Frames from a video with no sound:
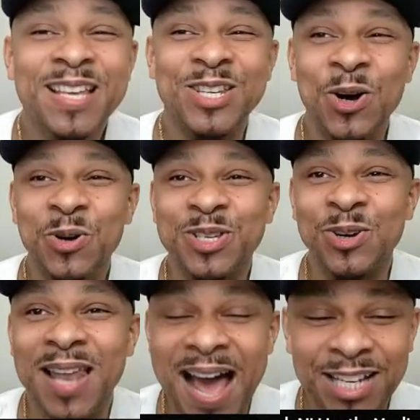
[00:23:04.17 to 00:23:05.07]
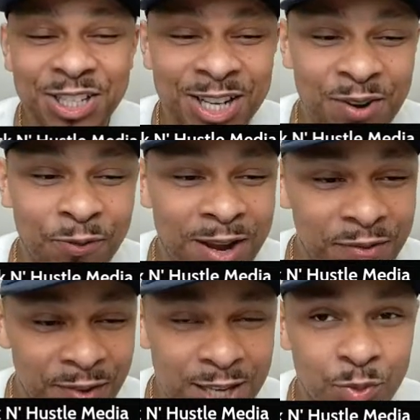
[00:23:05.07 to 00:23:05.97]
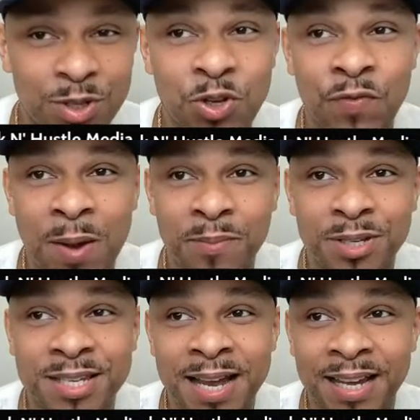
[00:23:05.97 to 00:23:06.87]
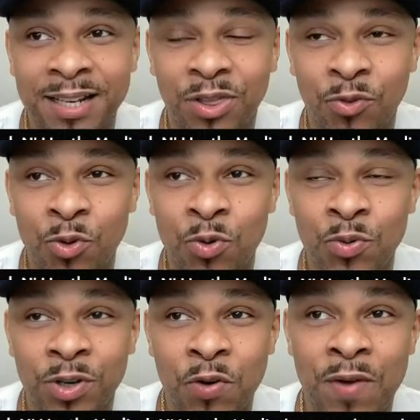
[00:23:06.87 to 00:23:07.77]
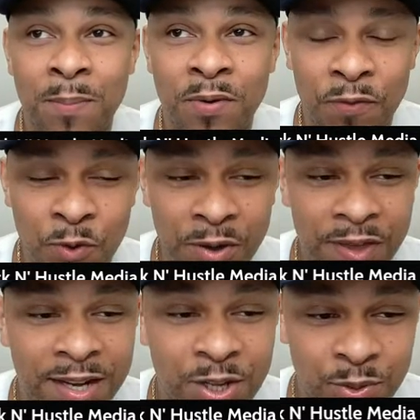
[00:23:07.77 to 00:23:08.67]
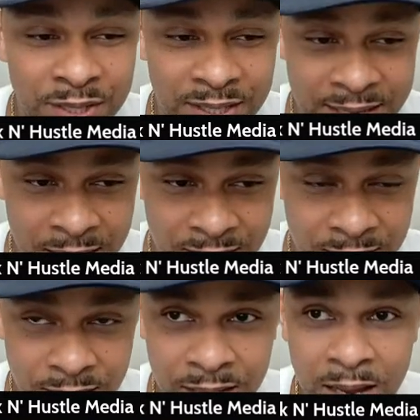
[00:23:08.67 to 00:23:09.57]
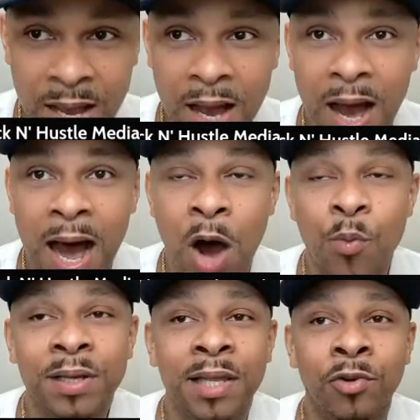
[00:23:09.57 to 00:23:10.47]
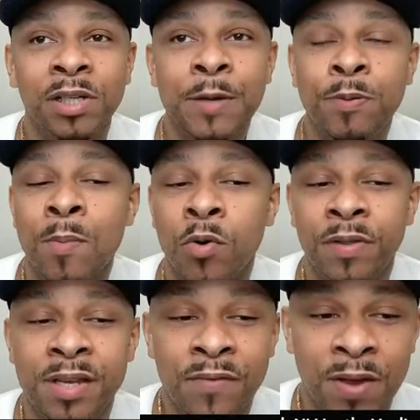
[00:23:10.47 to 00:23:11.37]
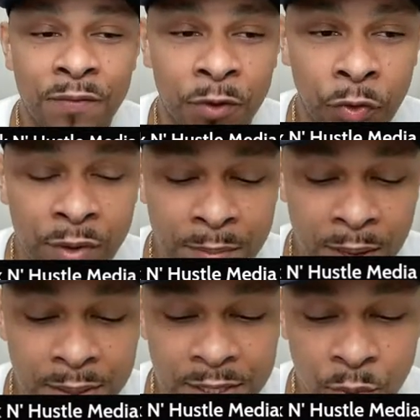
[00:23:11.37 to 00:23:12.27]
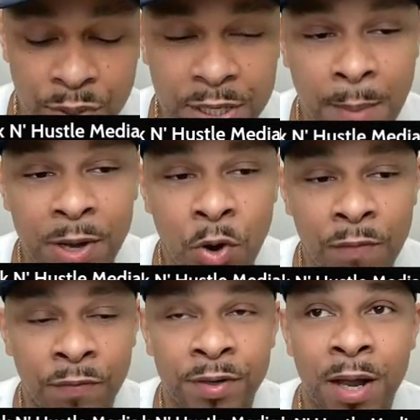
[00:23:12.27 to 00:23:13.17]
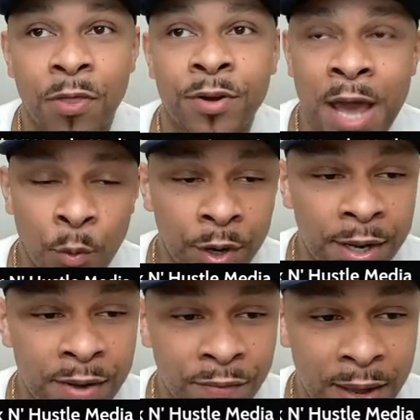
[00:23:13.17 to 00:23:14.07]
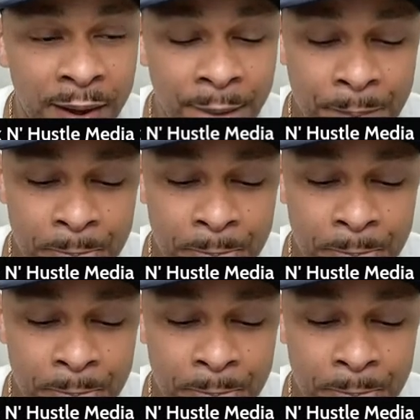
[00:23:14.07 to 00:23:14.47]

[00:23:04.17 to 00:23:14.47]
So last year, Freight Fest was November 2nd through November 4th in Houston, Texas. We literally promoted the event for 3 months. It was coming off of another networking event.